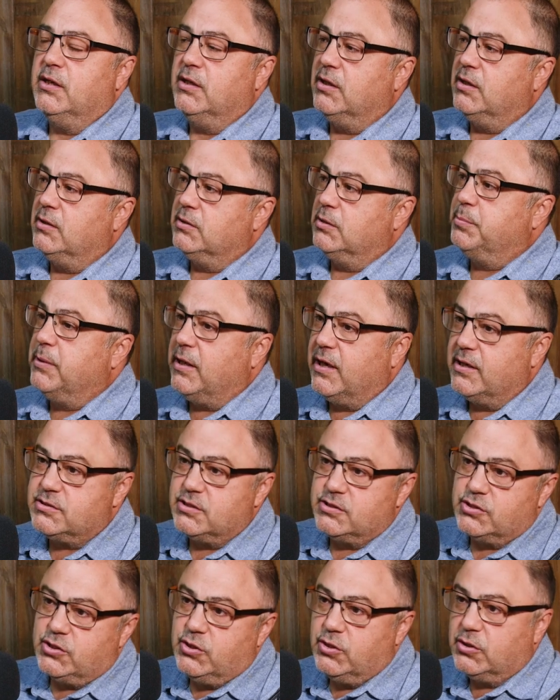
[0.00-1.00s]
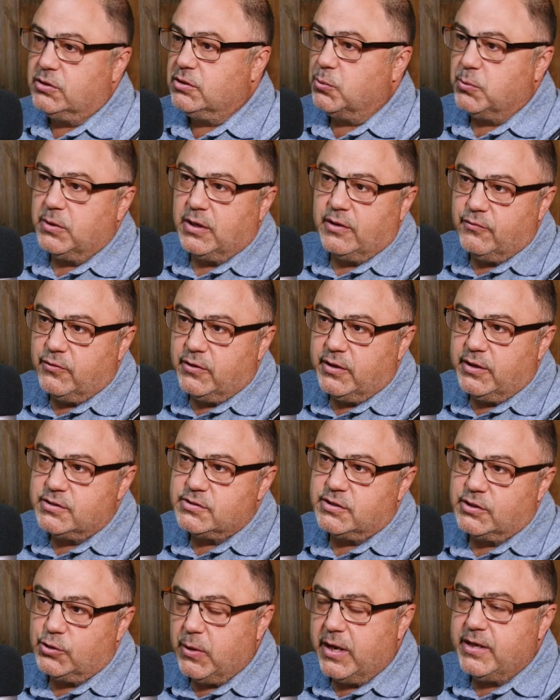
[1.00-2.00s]
uh, the pasta's cooked or whatever it
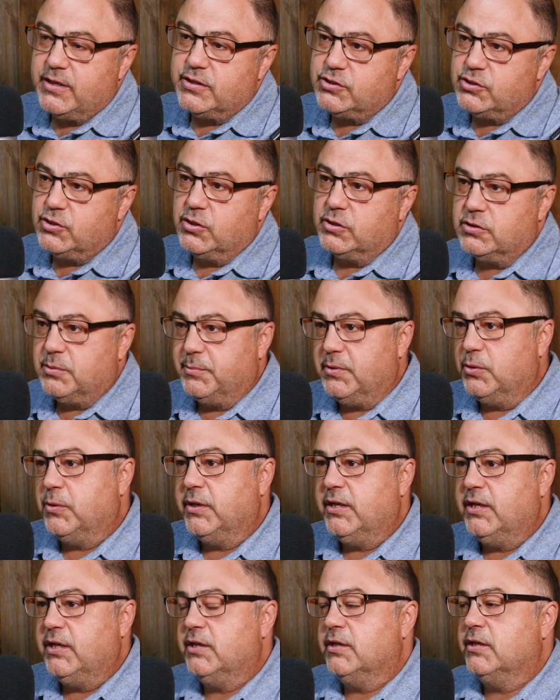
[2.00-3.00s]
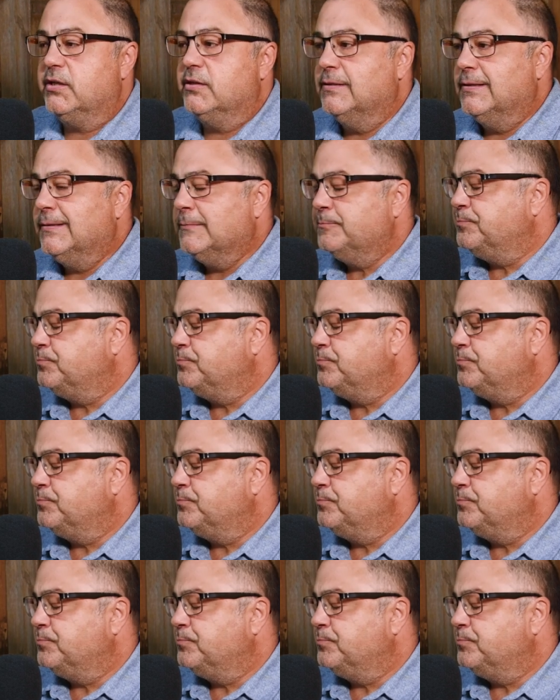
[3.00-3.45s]
is, the grate is cooked to be reheated.